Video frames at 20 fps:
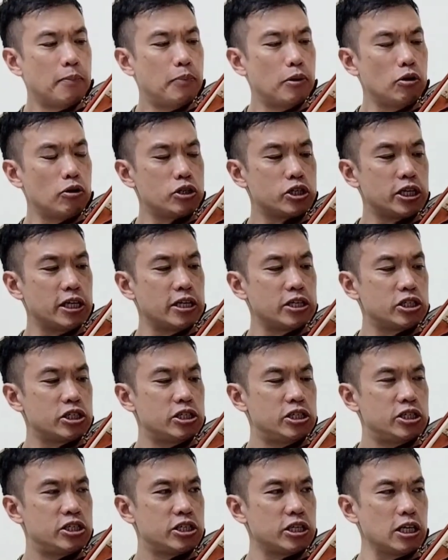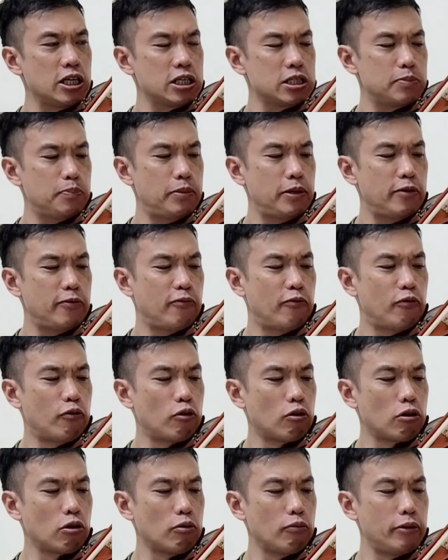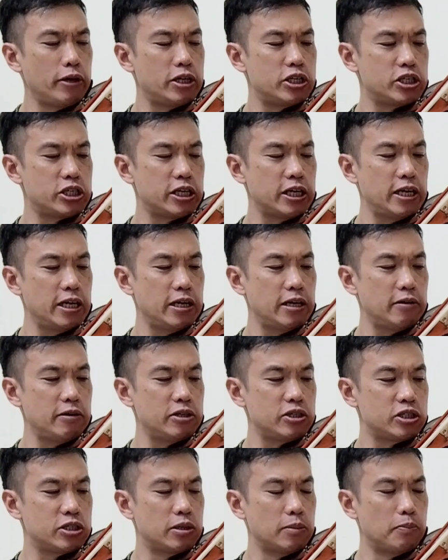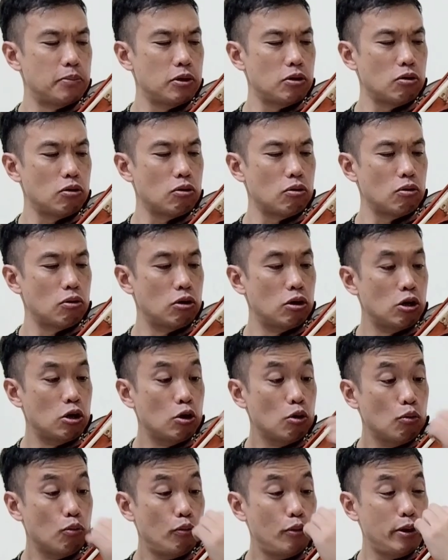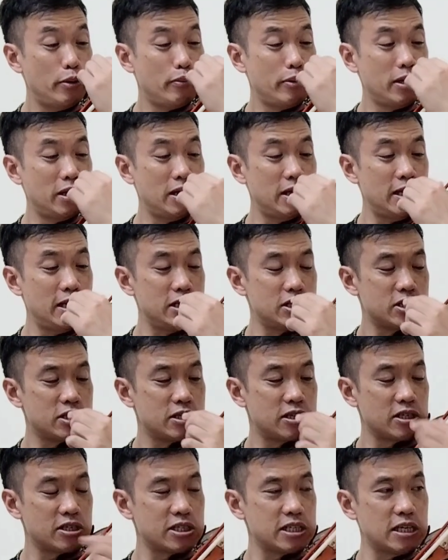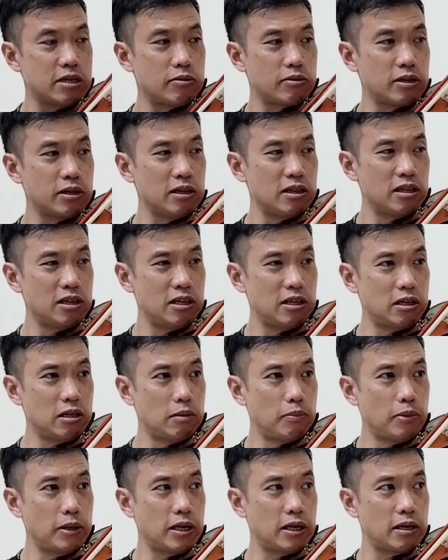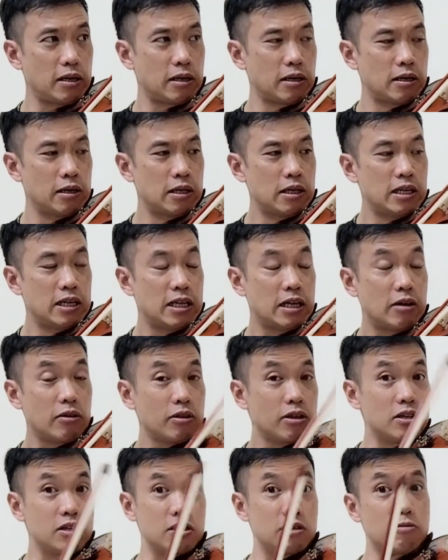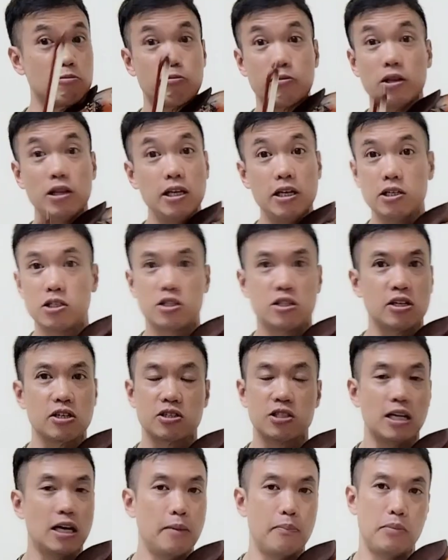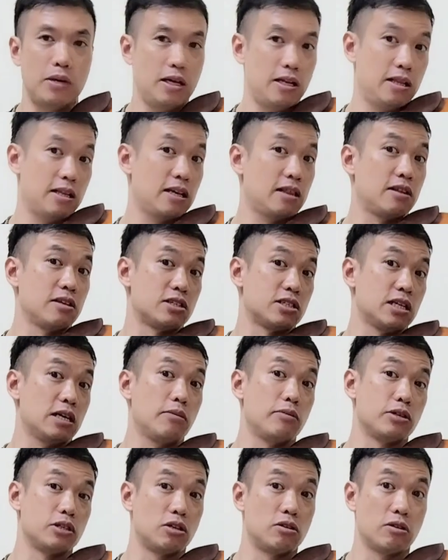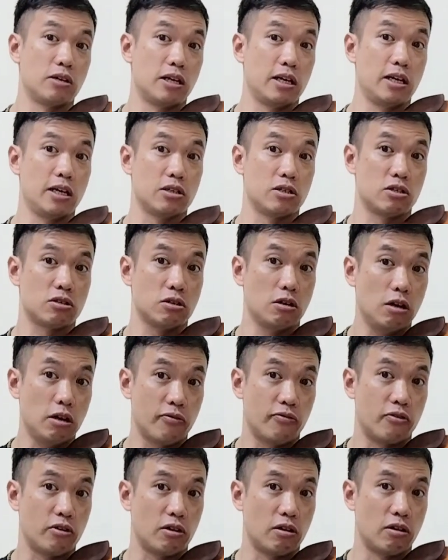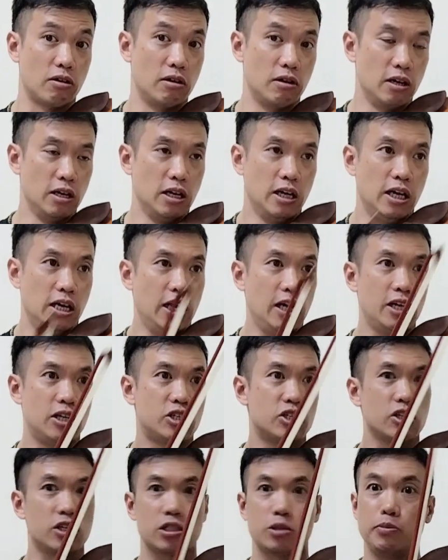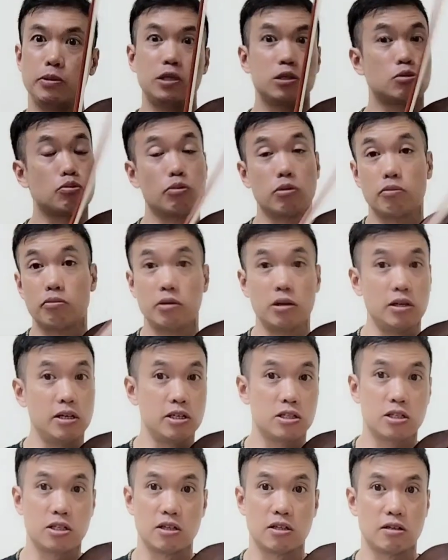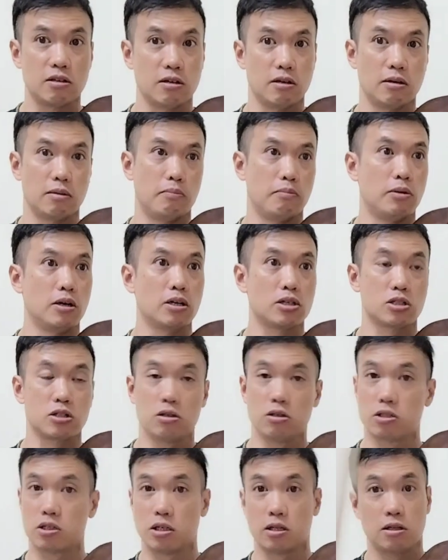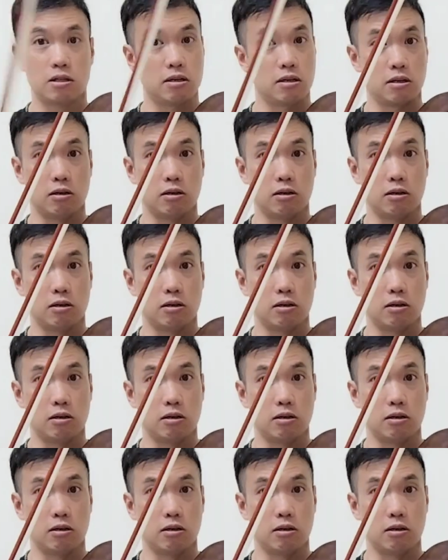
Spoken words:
a bow change, just before we change the bow, we release the sound a little bit. Now the release does not mean that the sound is going to get softer. It just means we're releasing the muscles and